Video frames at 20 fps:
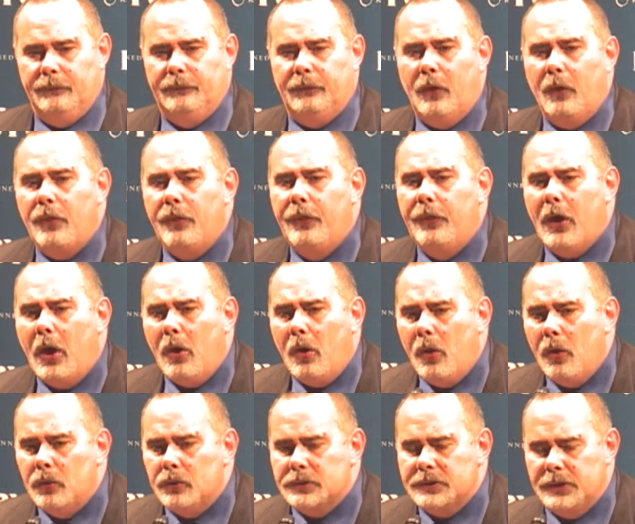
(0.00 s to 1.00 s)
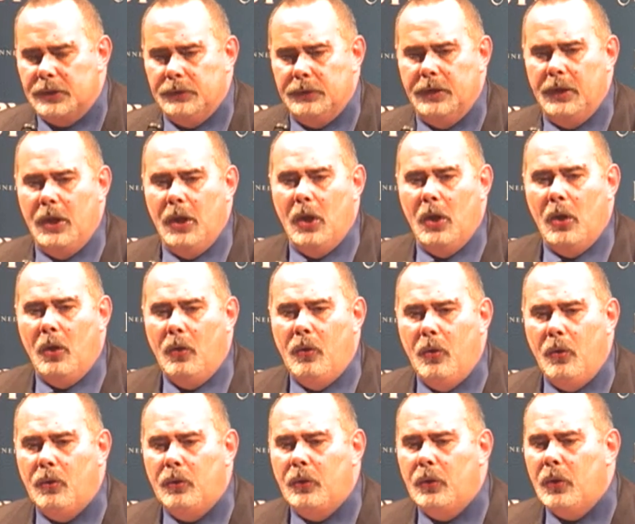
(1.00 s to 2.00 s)
for those
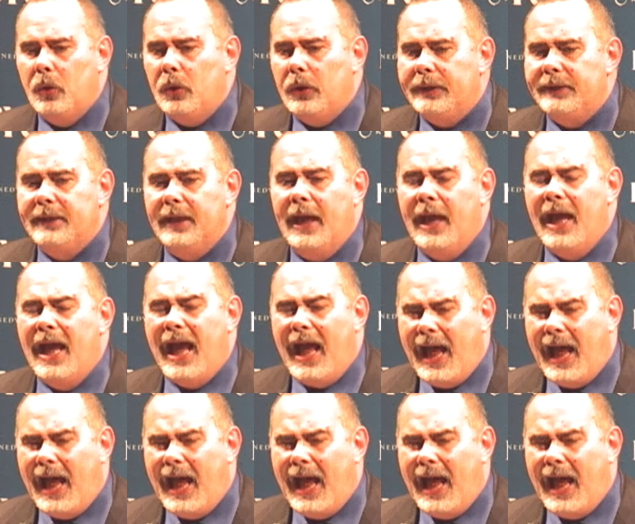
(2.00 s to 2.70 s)
who could